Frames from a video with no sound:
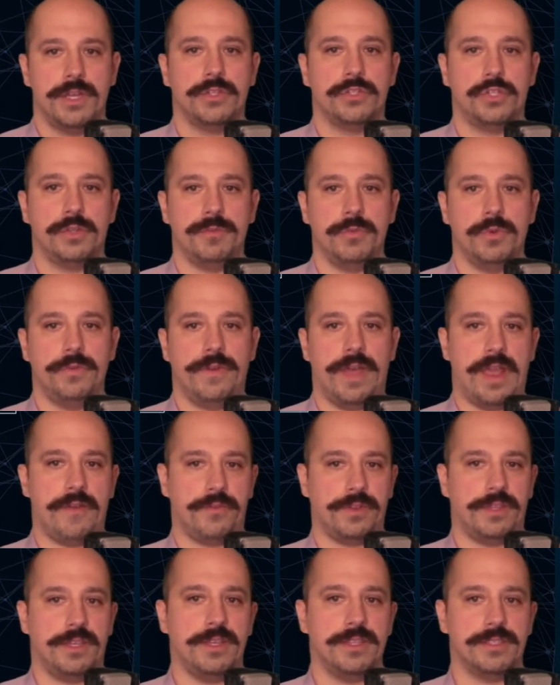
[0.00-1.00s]
to move
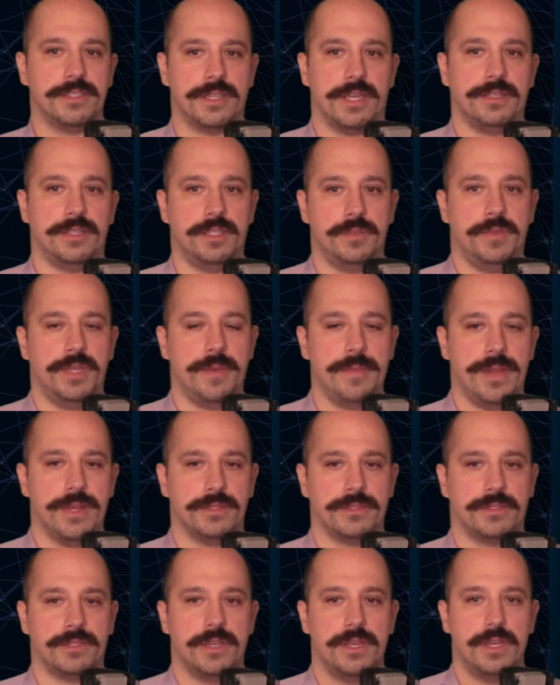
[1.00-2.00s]
everything inside the
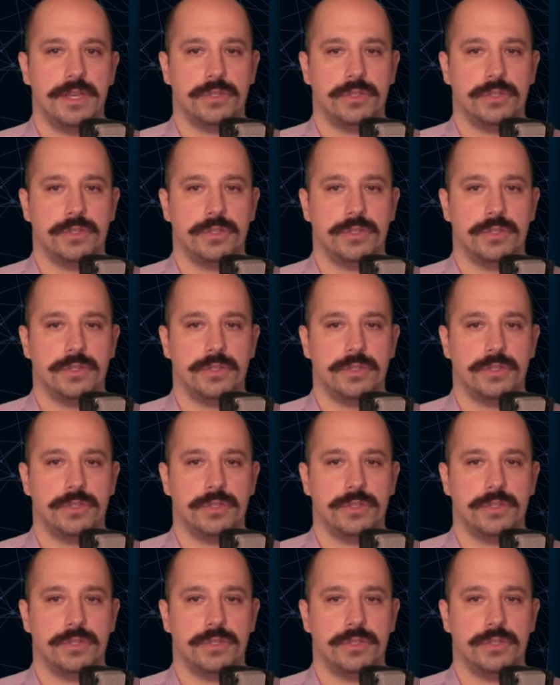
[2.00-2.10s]
DBMS.